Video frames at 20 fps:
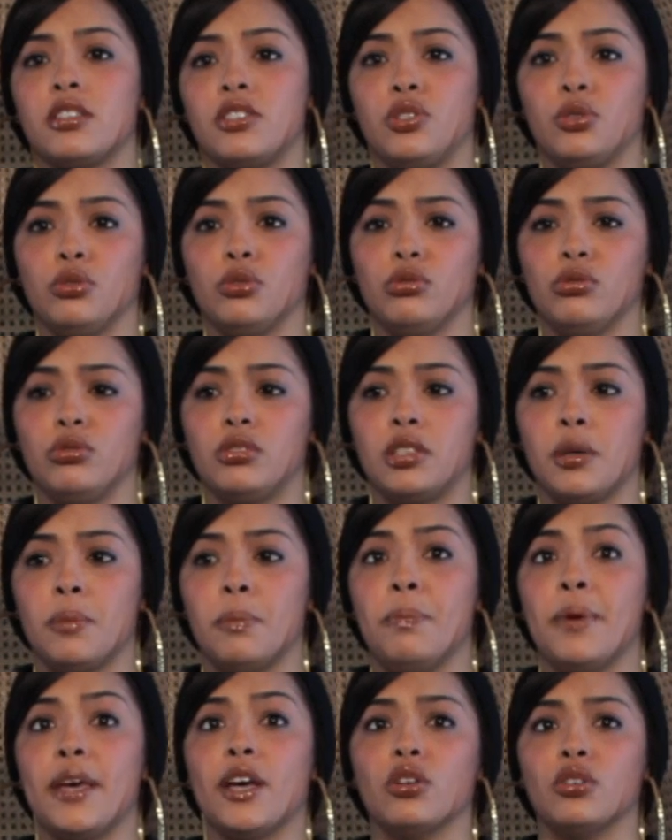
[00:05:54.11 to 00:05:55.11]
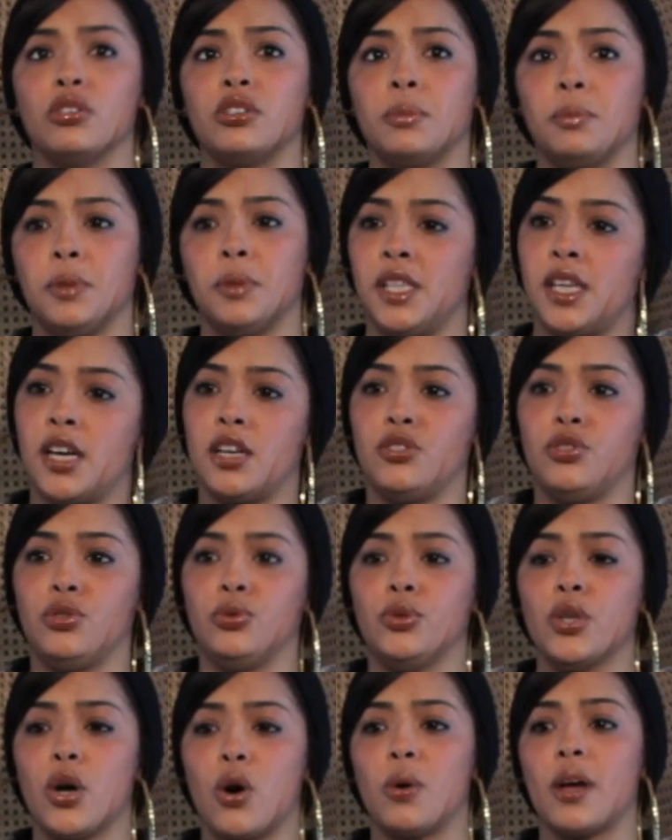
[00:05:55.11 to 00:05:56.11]
to build, because you
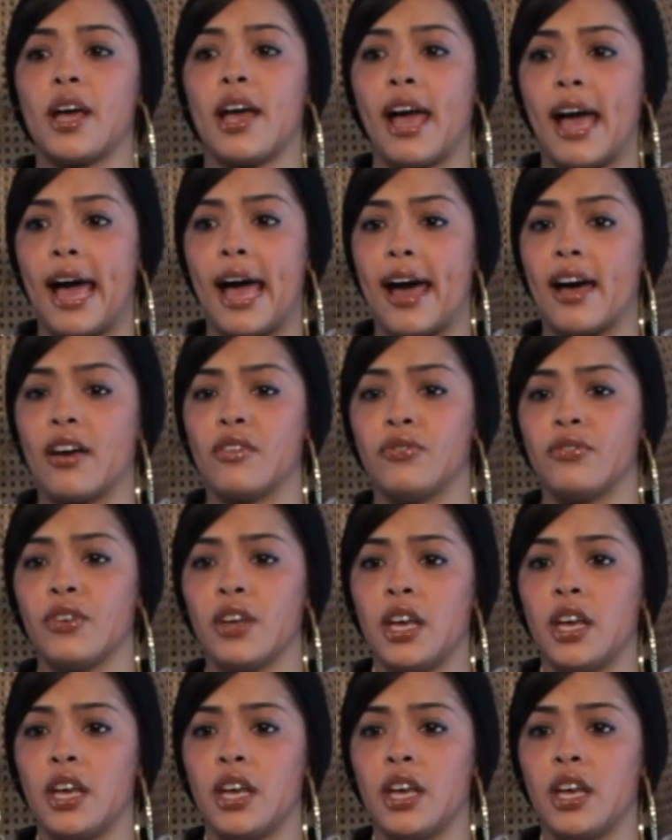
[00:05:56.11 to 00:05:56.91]
don't have